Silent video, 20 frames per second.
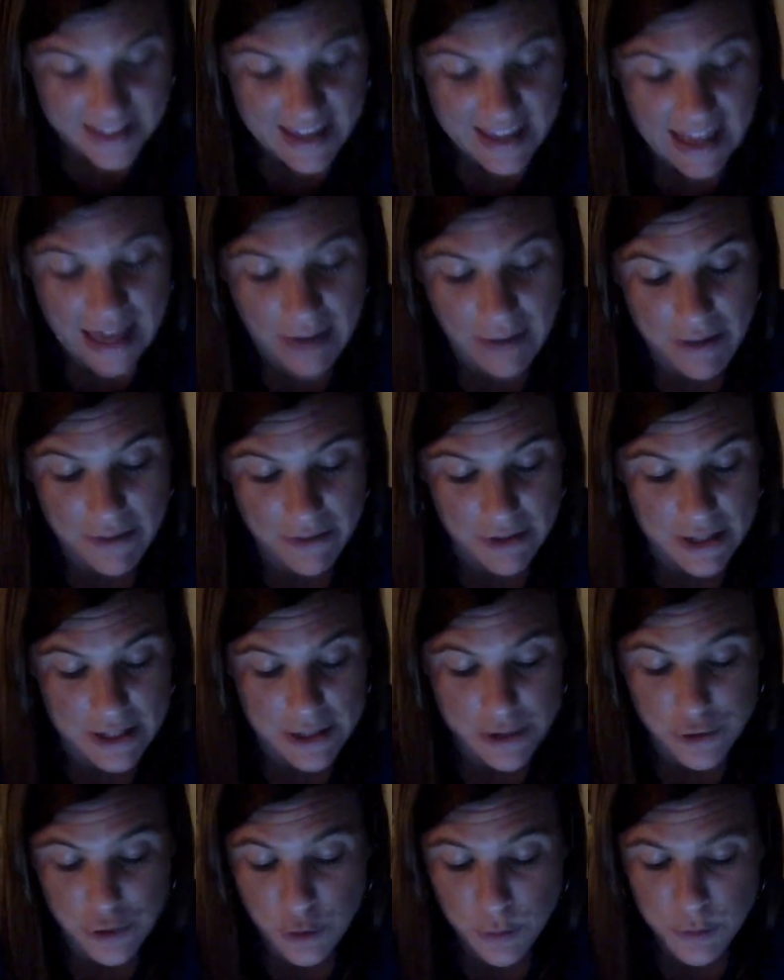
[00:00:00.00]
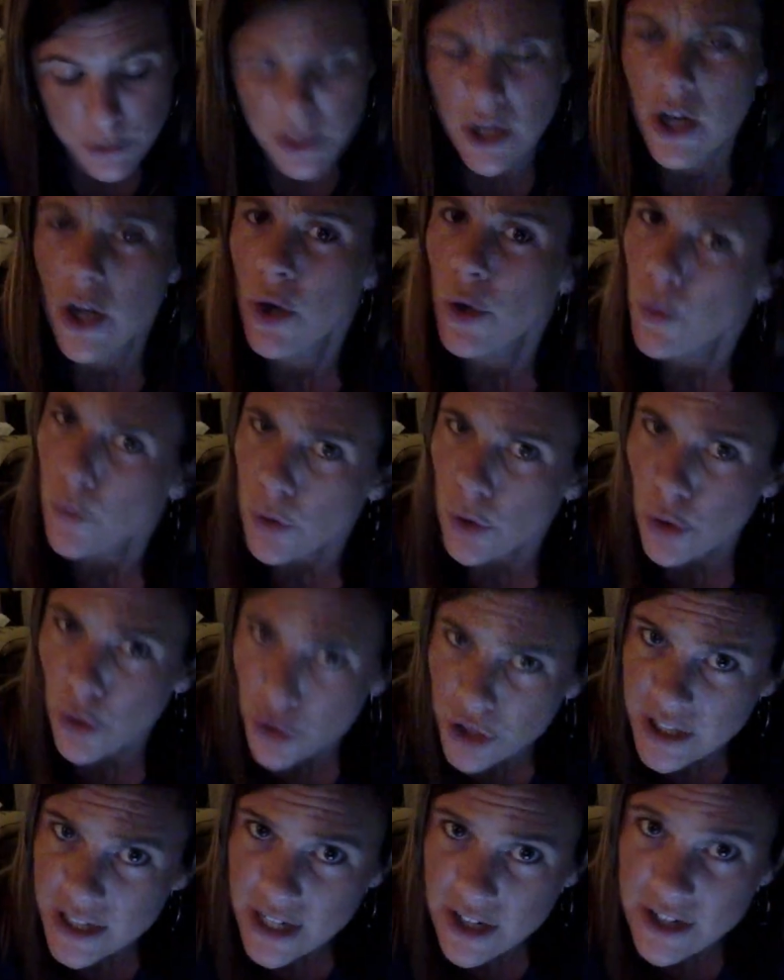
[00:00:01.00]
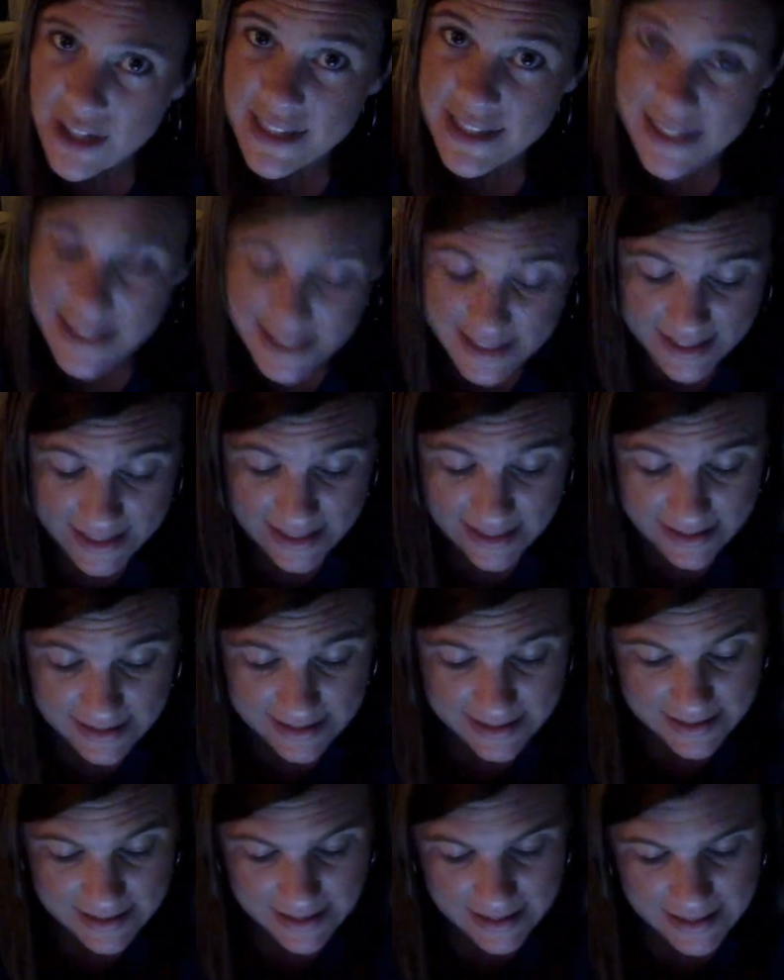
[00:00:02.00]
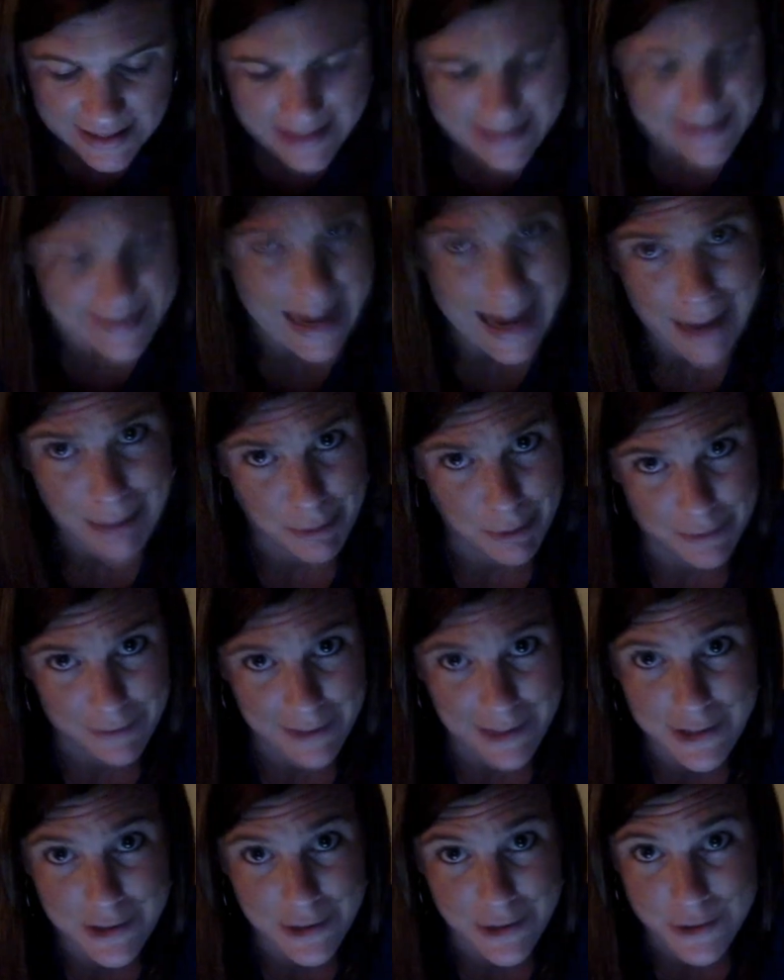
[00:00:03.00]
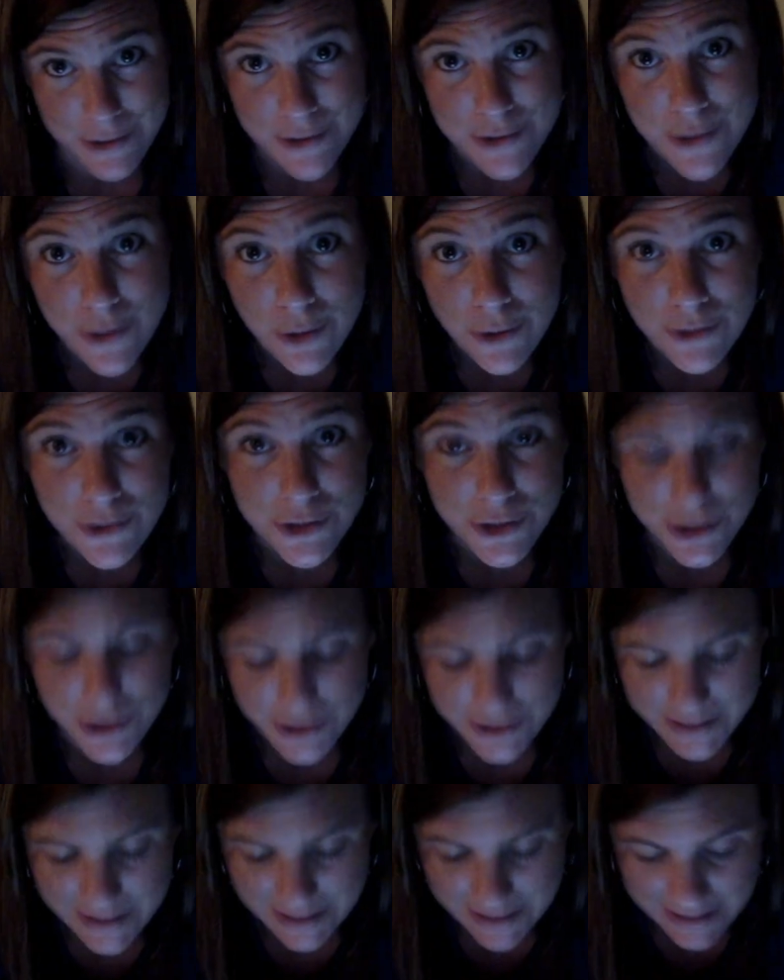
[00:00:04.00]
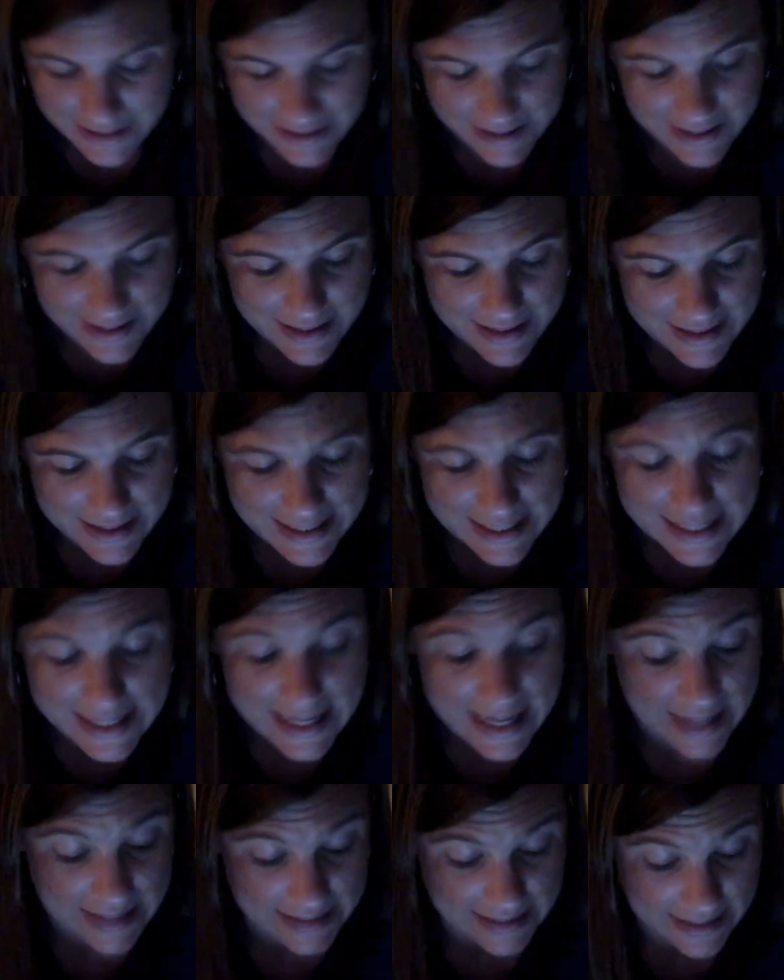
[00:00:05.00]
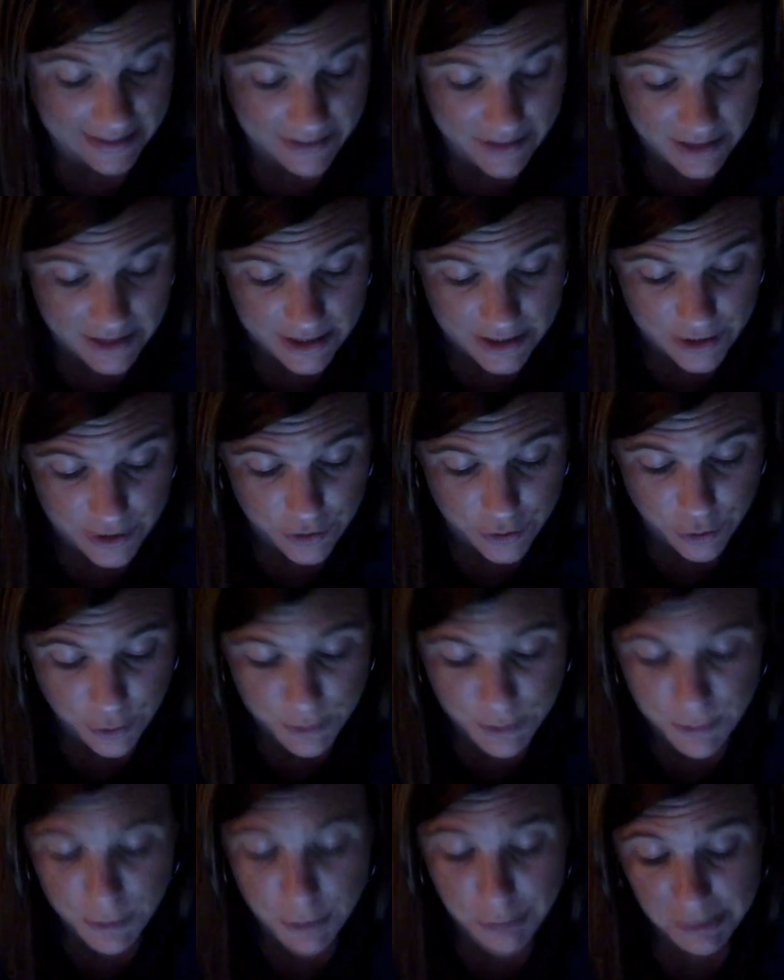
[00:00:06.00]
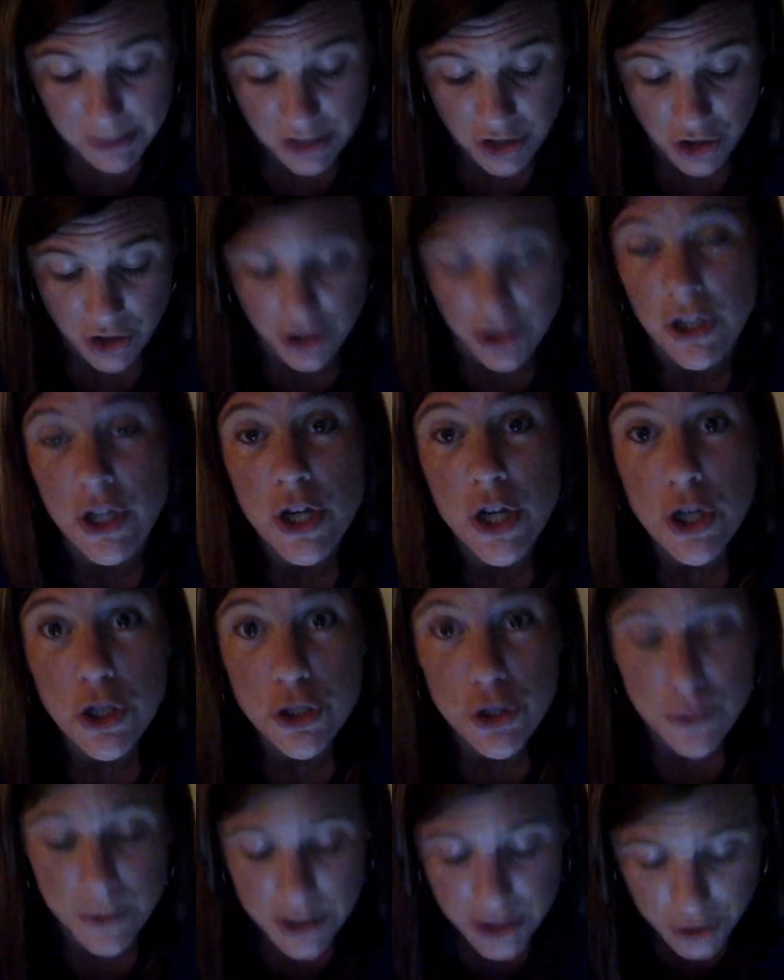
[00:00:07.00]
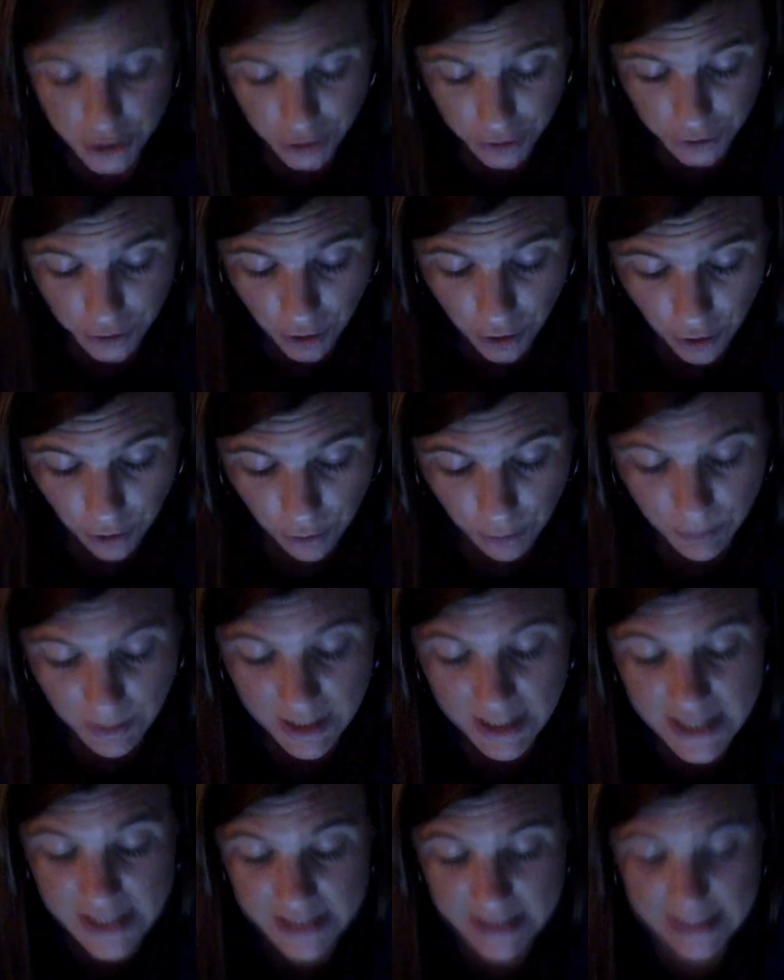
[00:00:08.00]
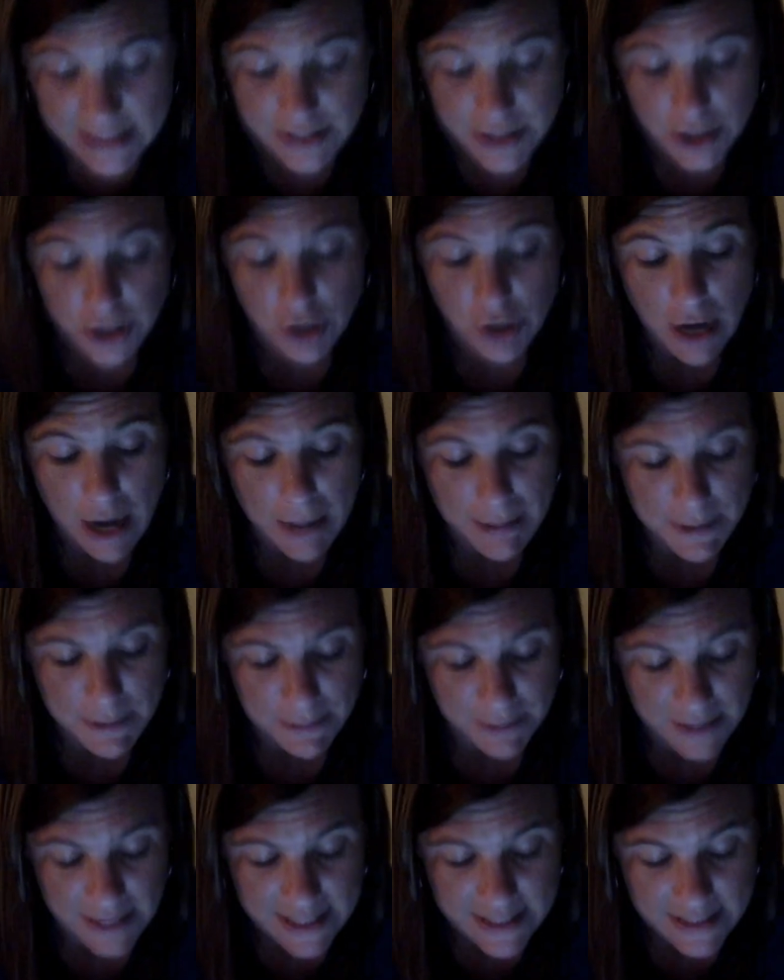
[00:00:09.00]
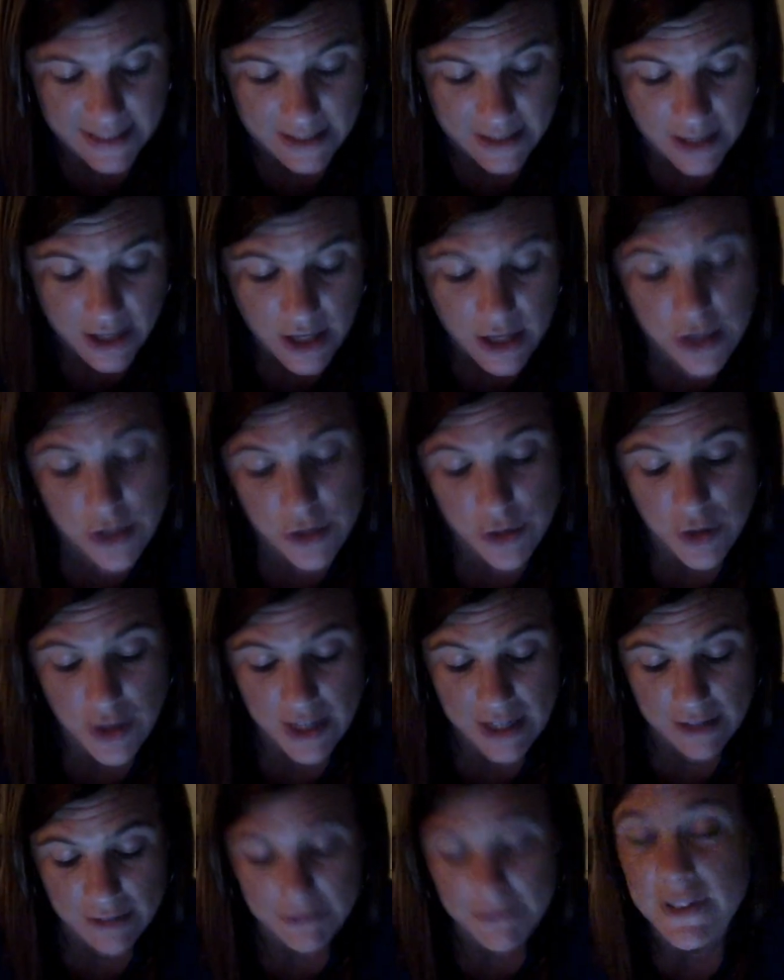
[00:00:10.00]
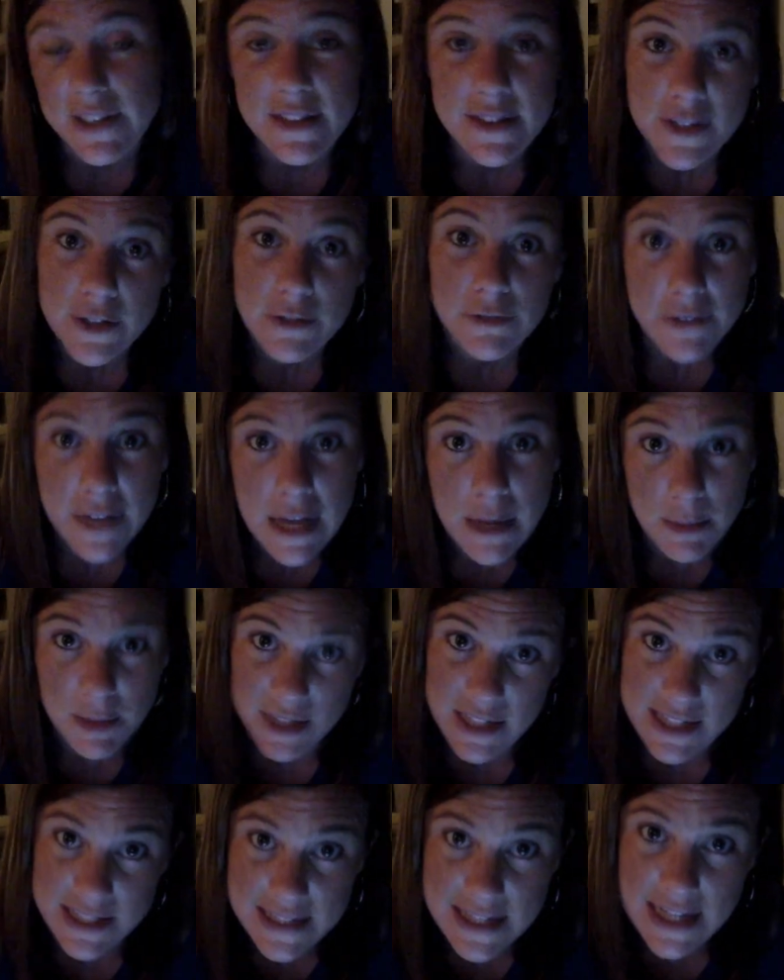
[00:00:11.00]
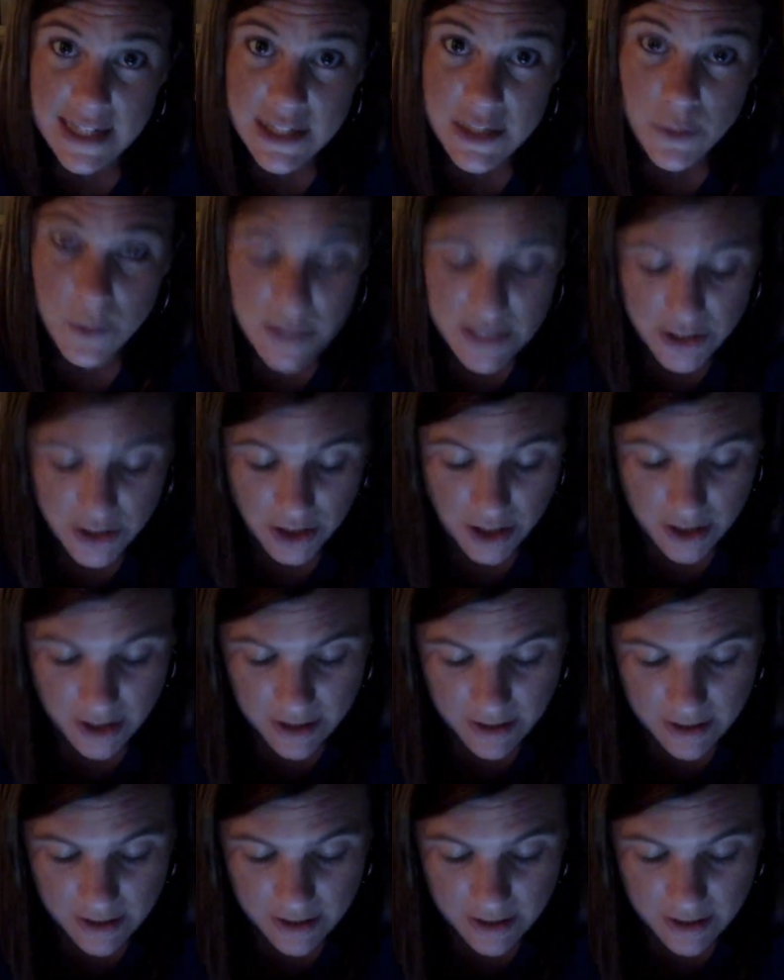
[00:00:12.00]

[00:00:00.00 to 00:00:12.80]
However, his troops were ordinary citizens, not professional soldiers. He had given his troops permission to return home to get their crops planted so they could feed their families next winter.